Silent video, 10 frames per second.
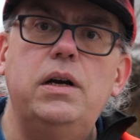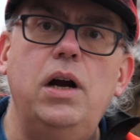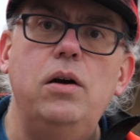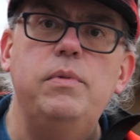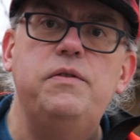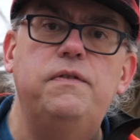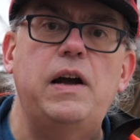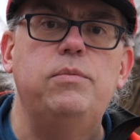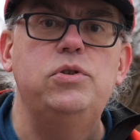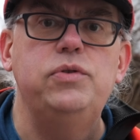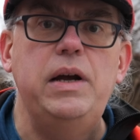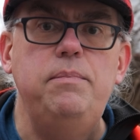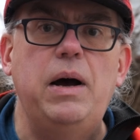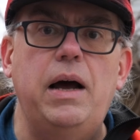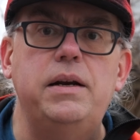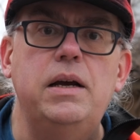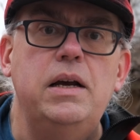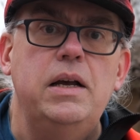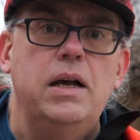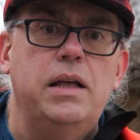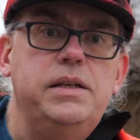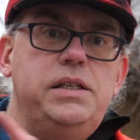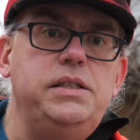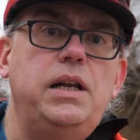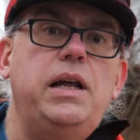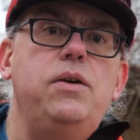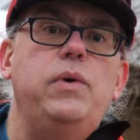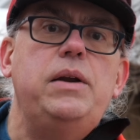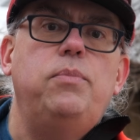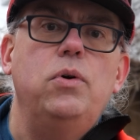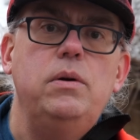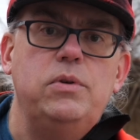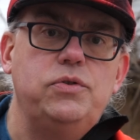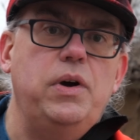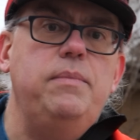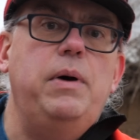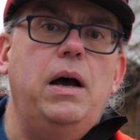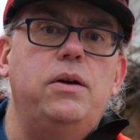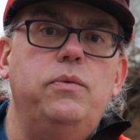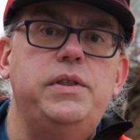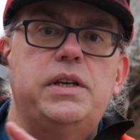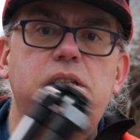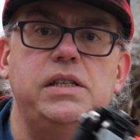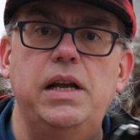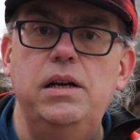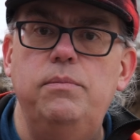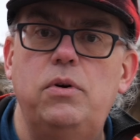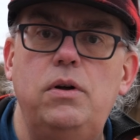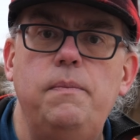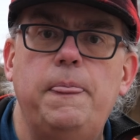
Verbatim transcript: including a Chameleon's compact tripod. That would be a, a great option too.